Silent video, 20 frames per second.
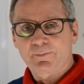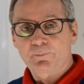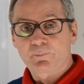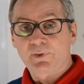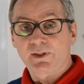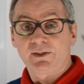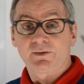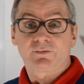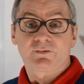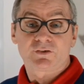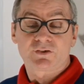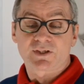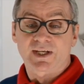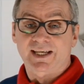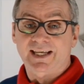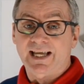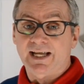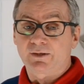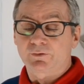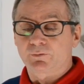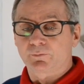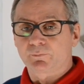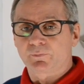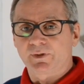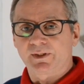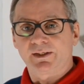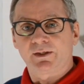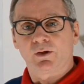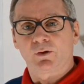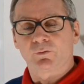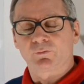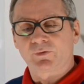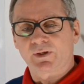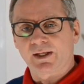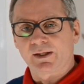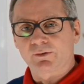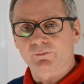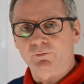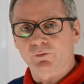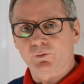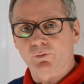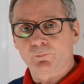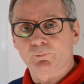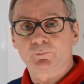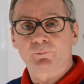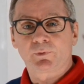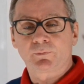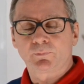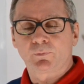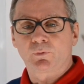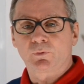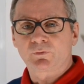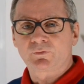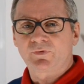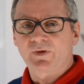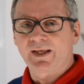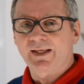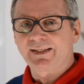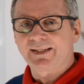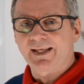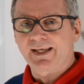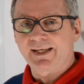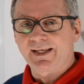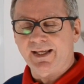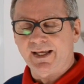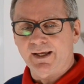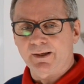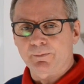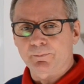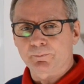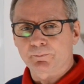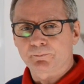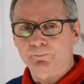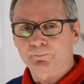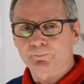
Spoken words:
Please check out of the hotel room before 10 a.m.